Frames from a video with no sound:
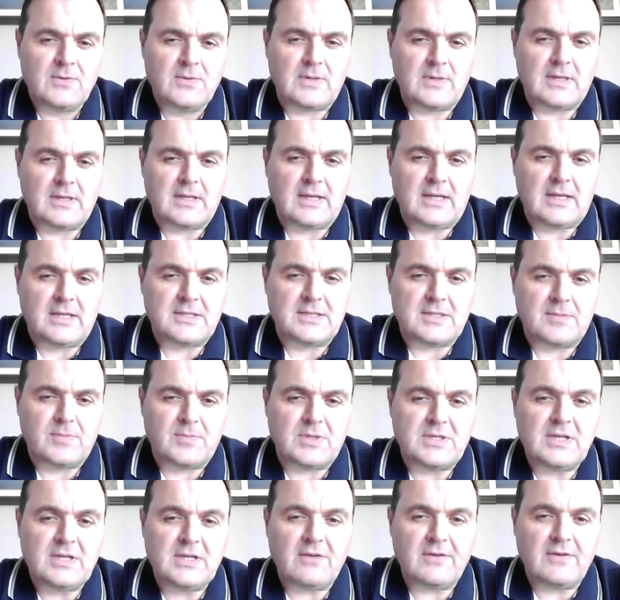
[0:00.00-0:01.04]
Well, it's
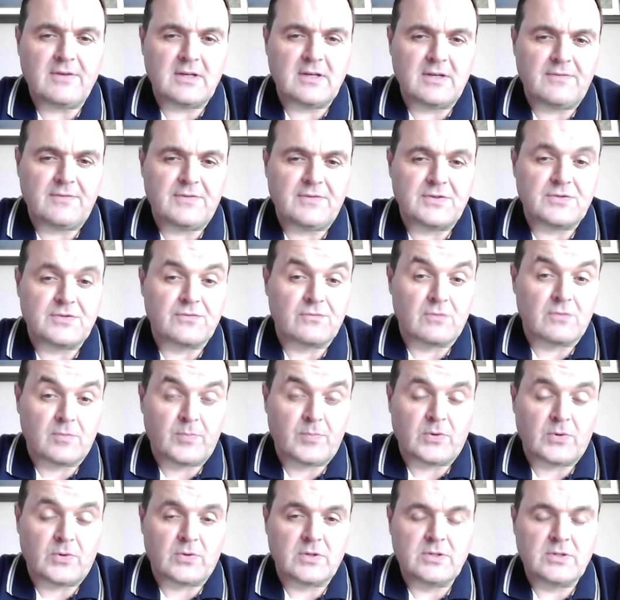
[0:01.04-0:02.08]
immaterial if it's a
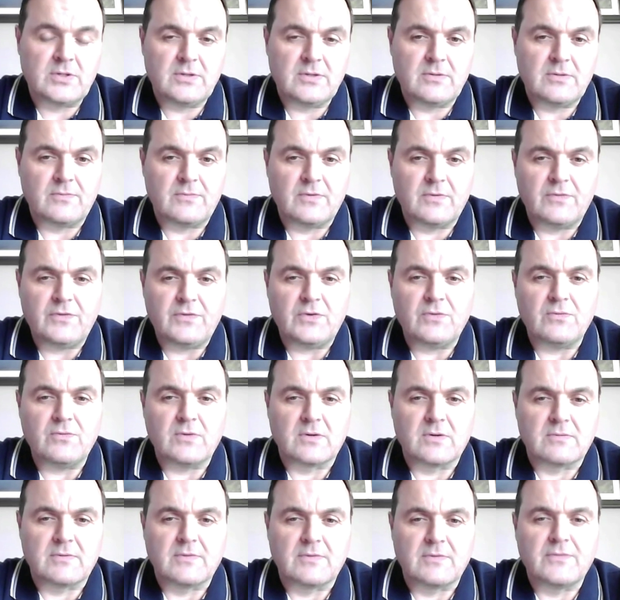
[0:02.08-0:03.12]
report, review
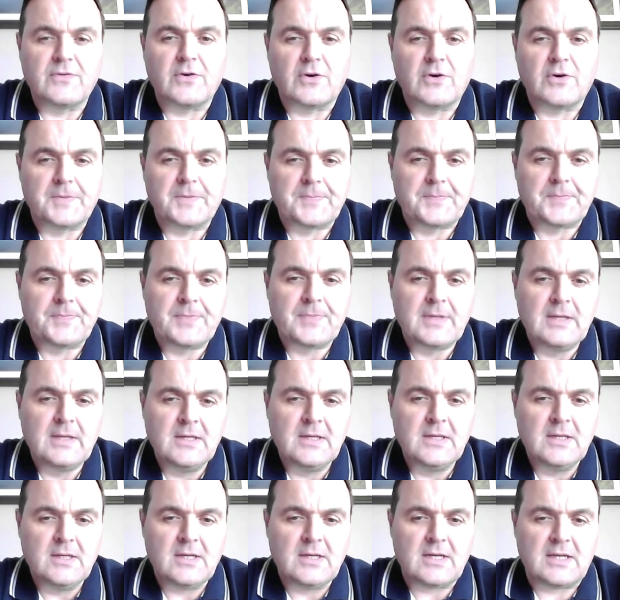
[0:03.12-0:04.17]
or reform.
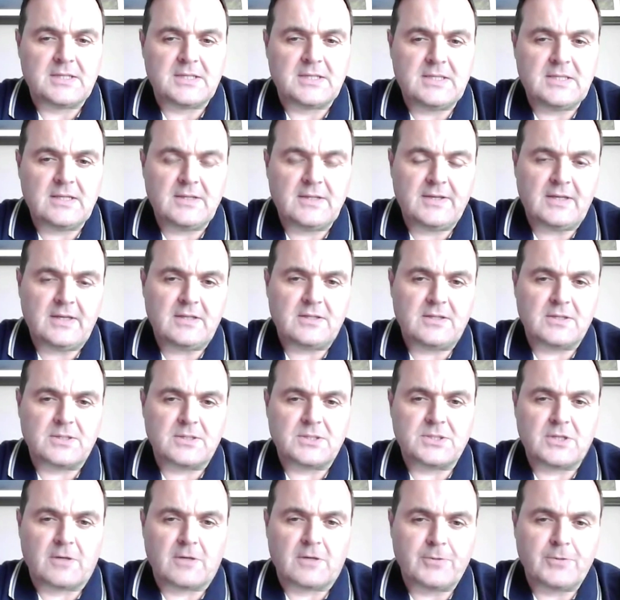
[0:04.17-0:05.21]
I still think
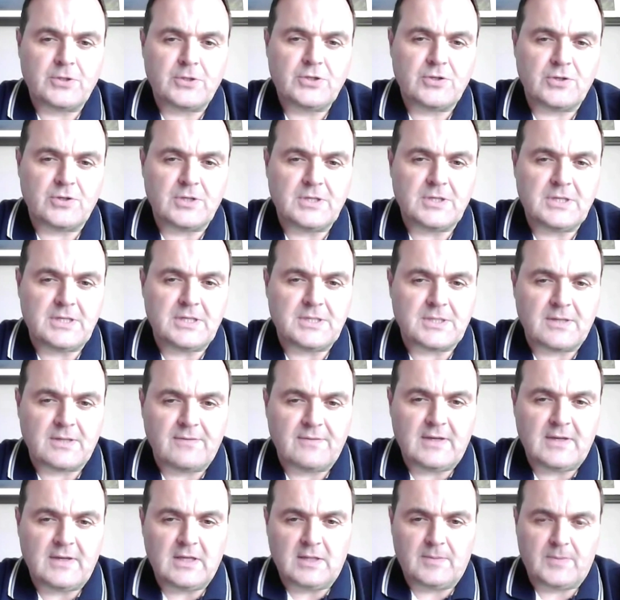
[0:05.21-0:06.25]
there's opportunities
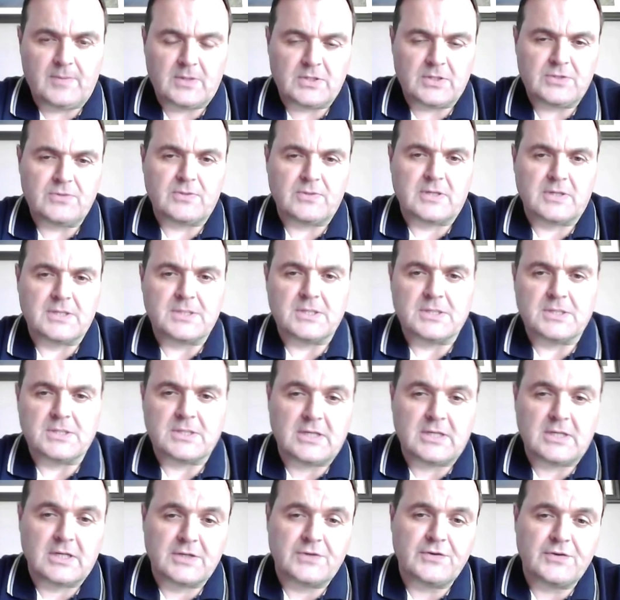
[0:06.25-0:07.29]
available to us as a
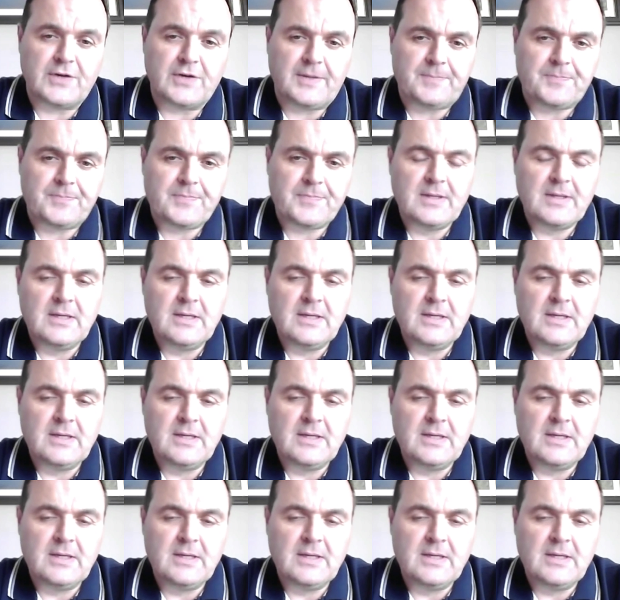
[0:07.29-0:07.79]
country.